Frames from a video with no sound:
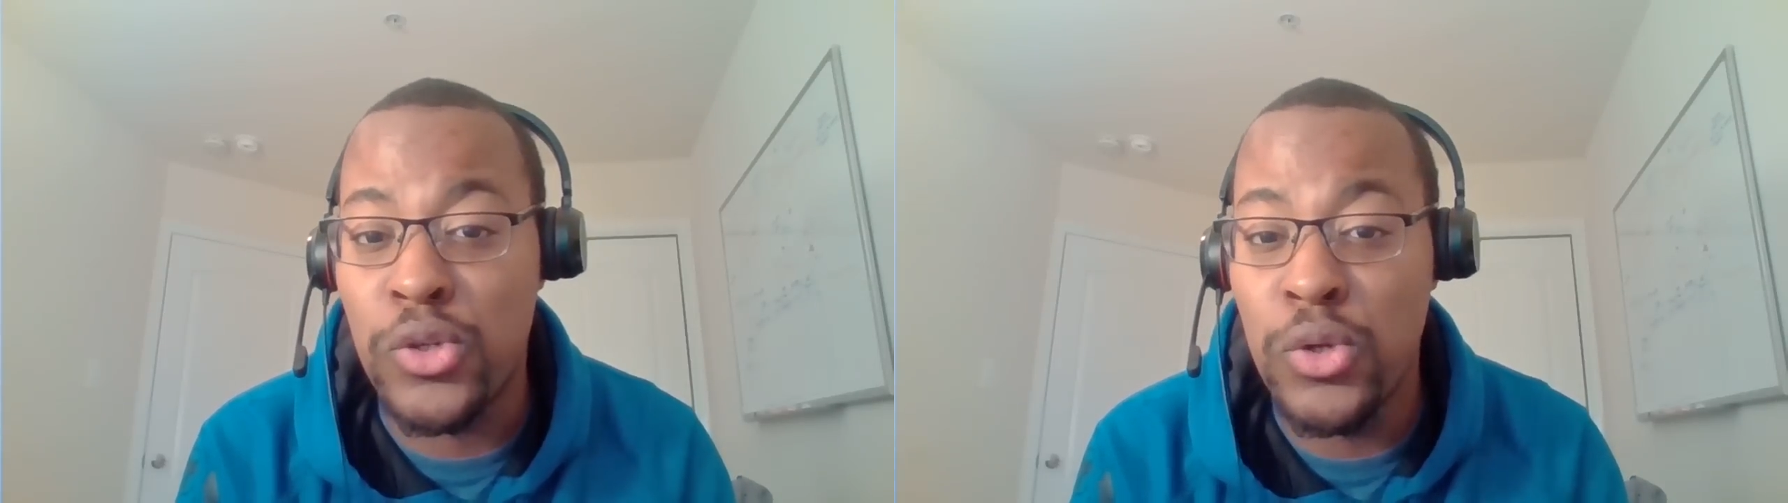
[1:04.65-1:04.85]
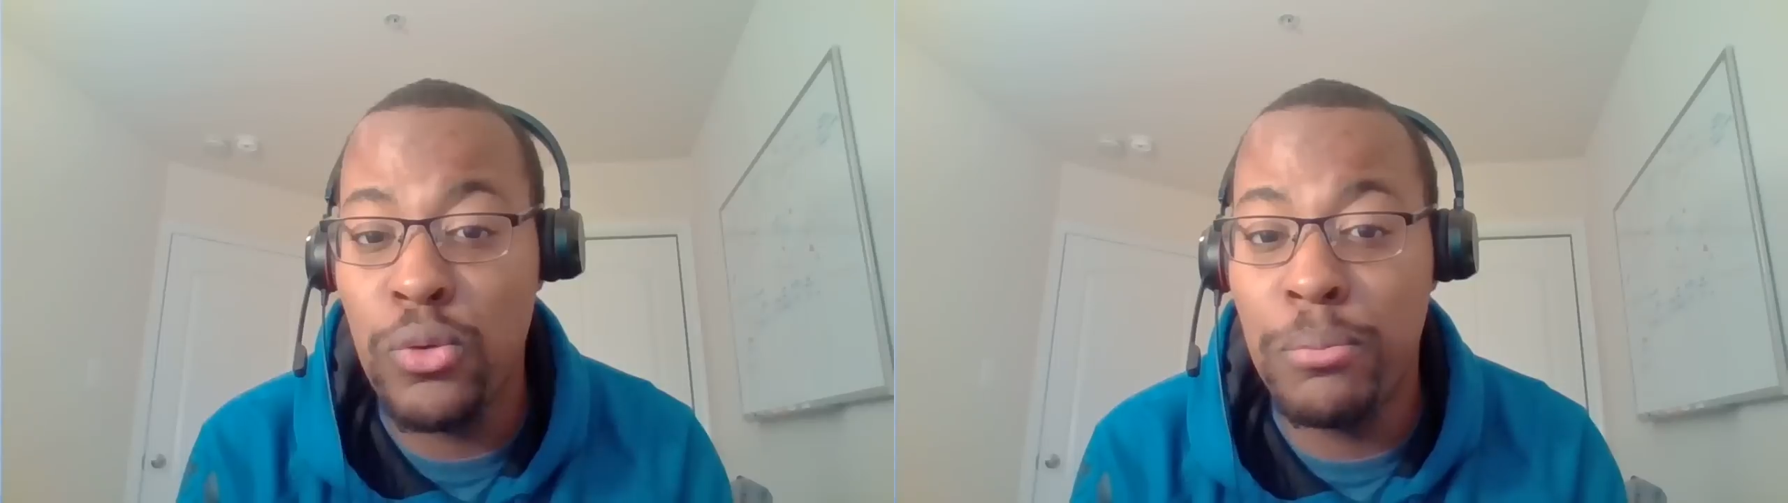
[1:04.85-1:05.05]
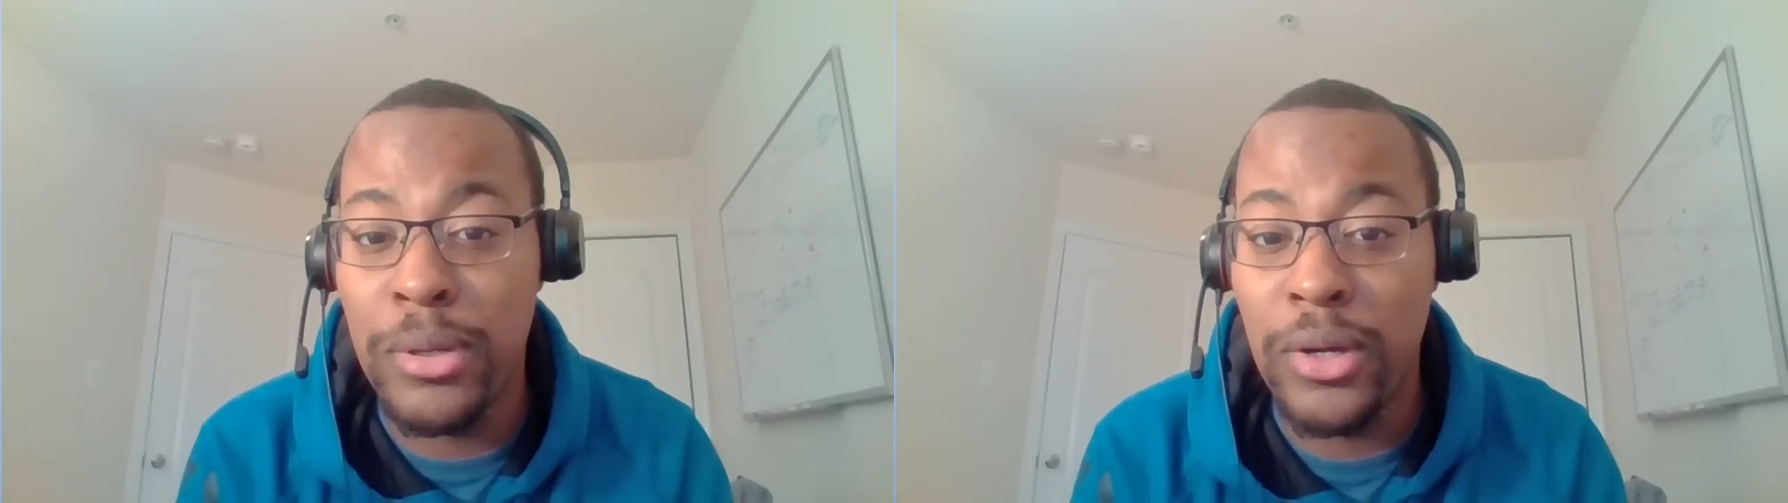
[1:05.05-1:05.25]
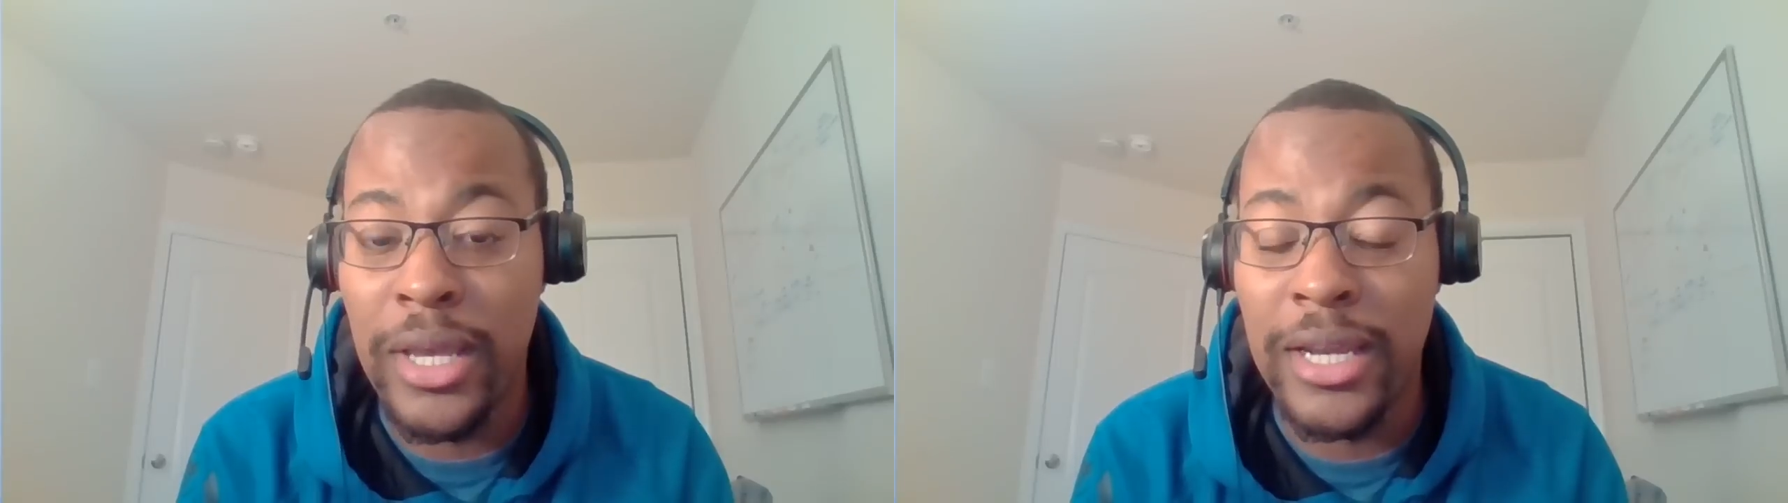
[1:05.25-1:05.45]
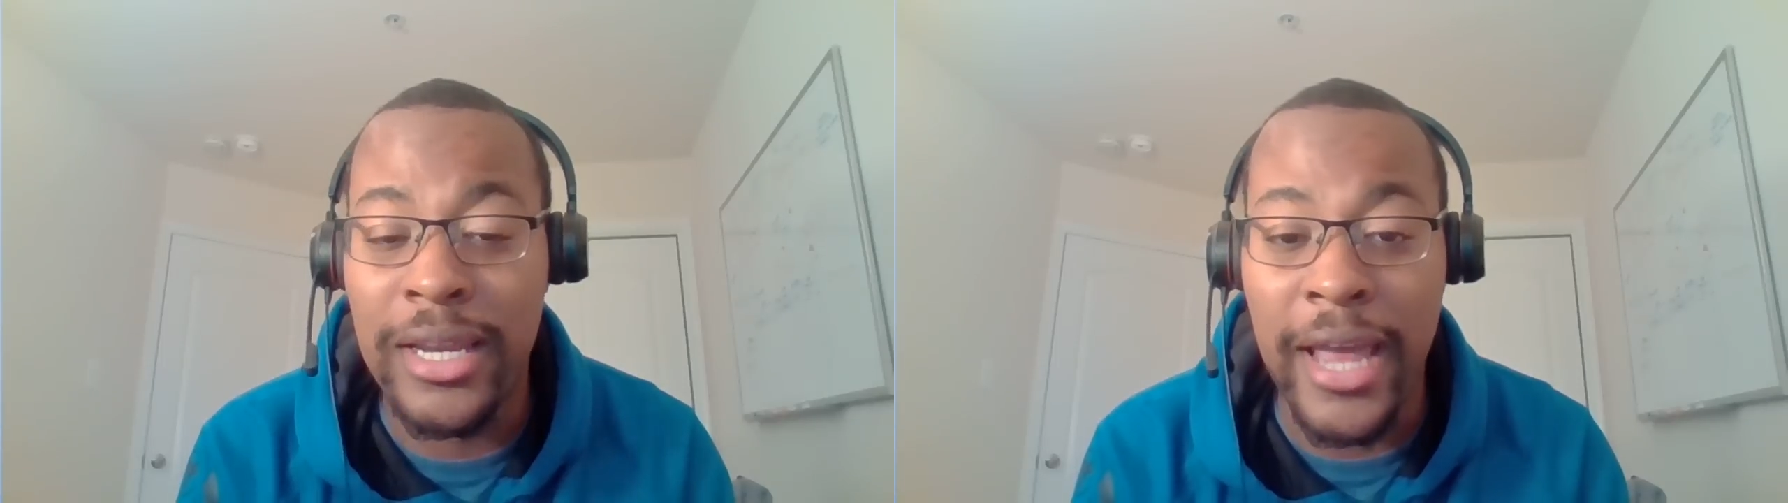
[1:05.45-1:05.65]
$2
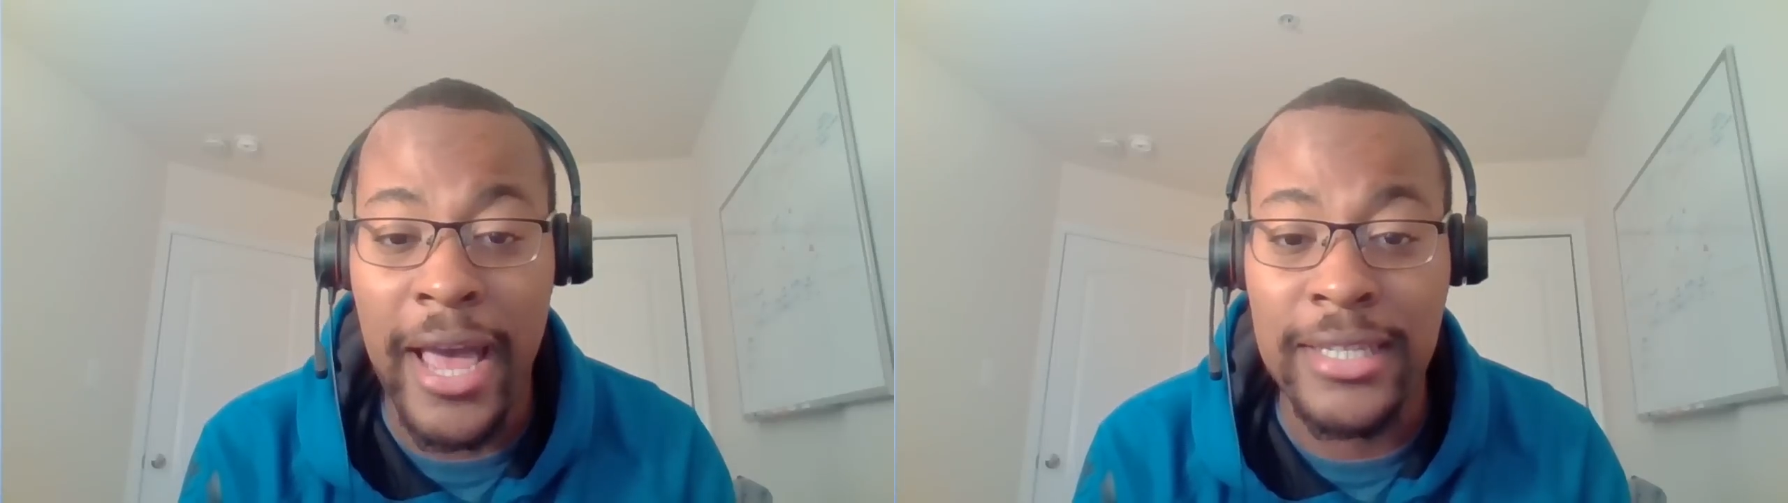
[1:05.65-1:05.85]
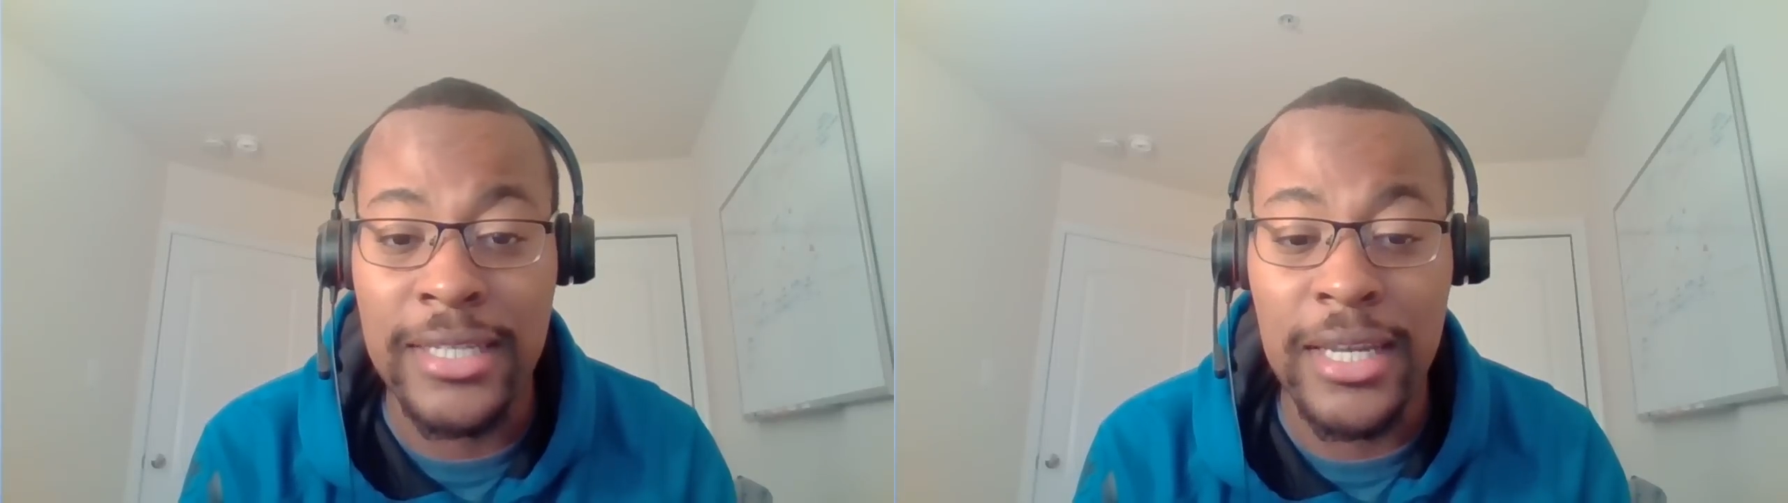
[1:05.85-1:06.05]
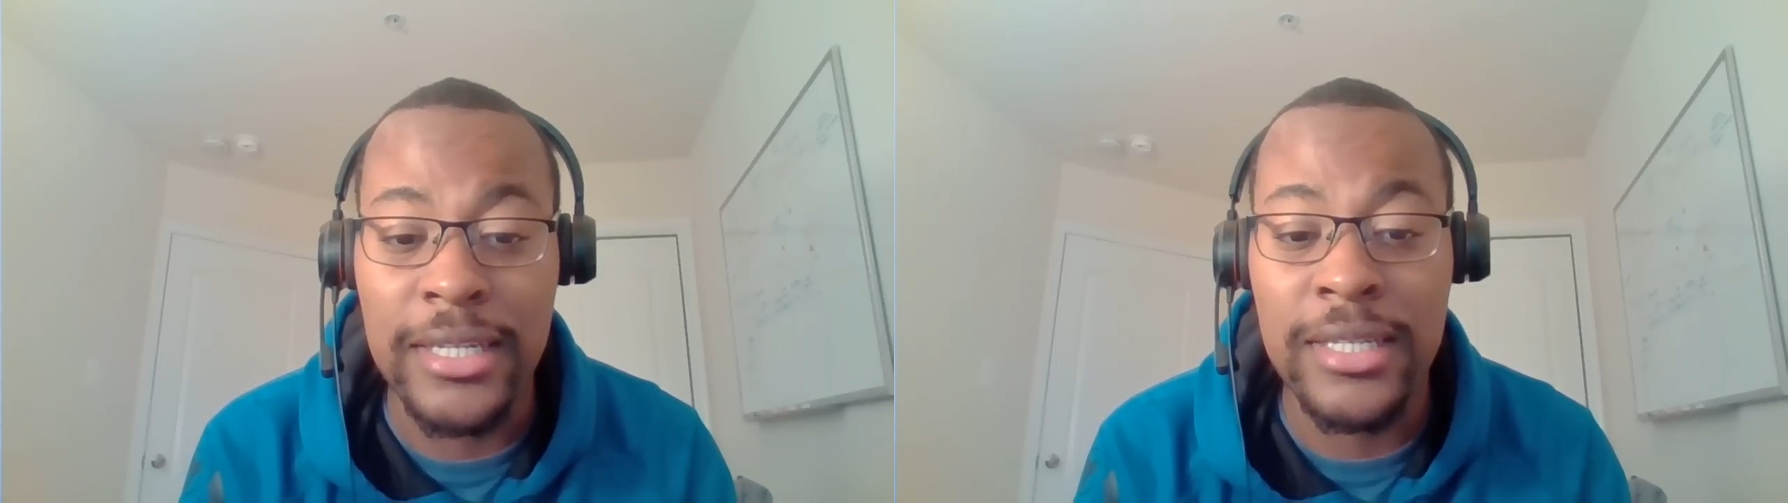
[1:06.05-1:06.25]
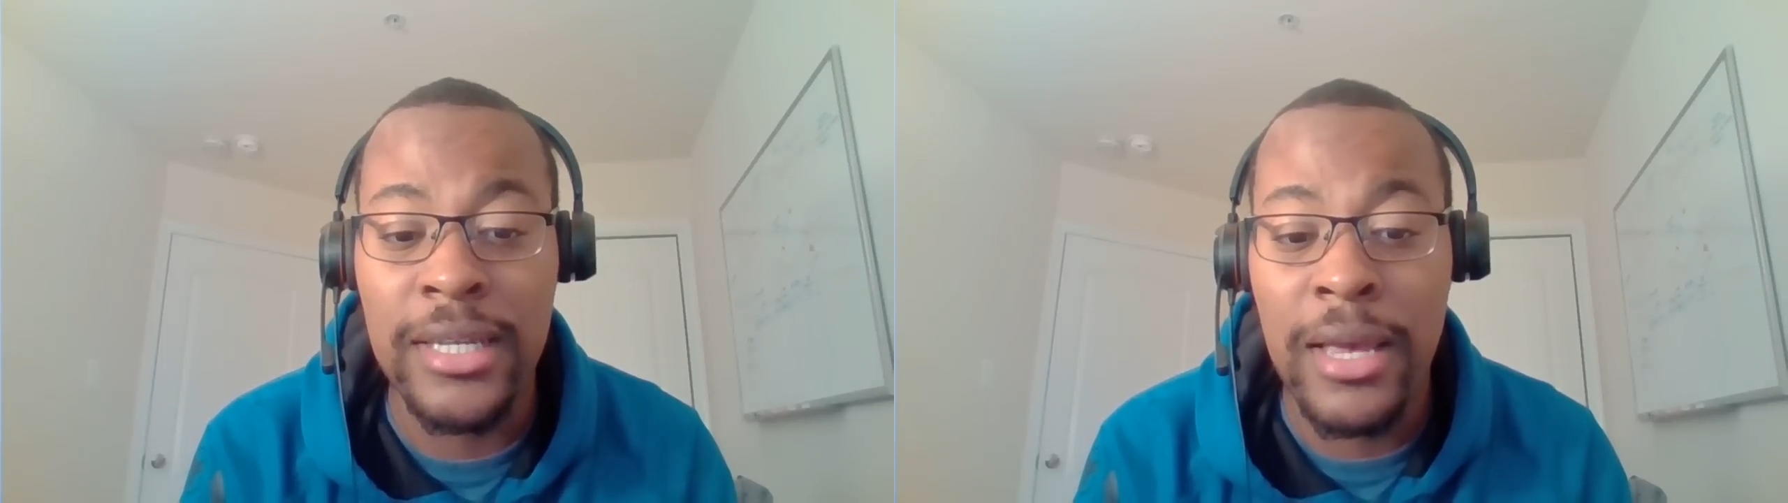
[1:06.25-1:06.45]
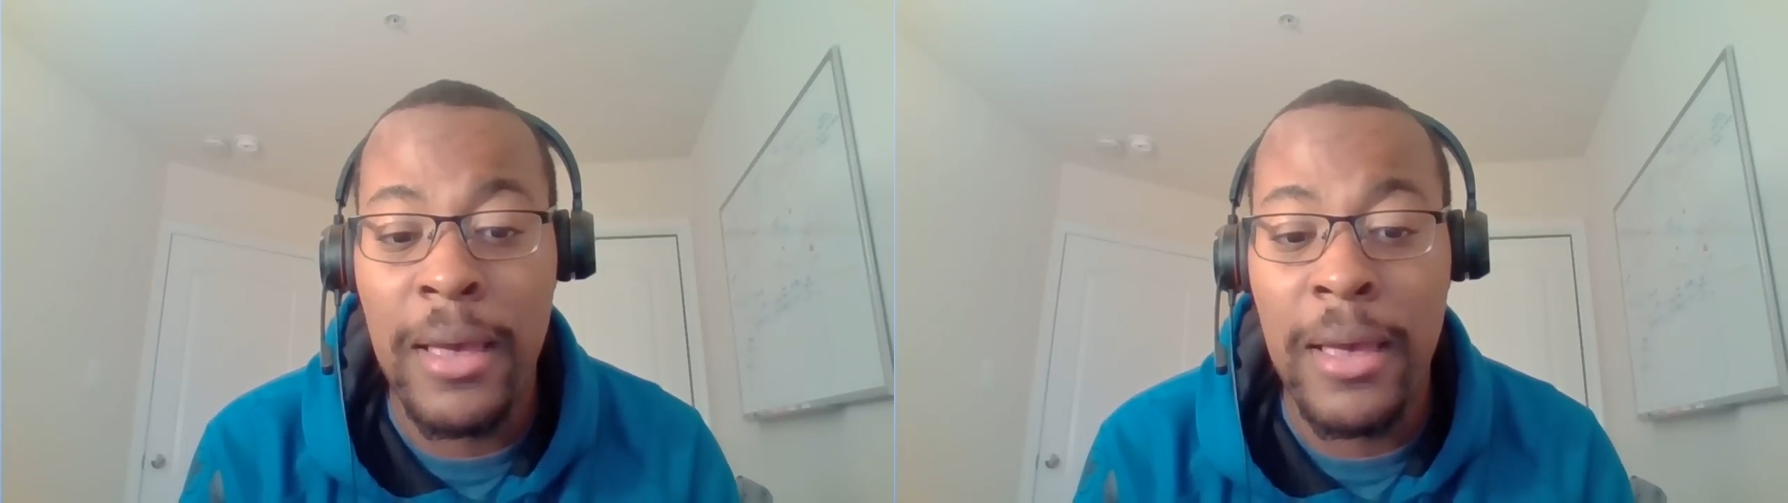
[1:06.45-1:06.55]
billion in assets.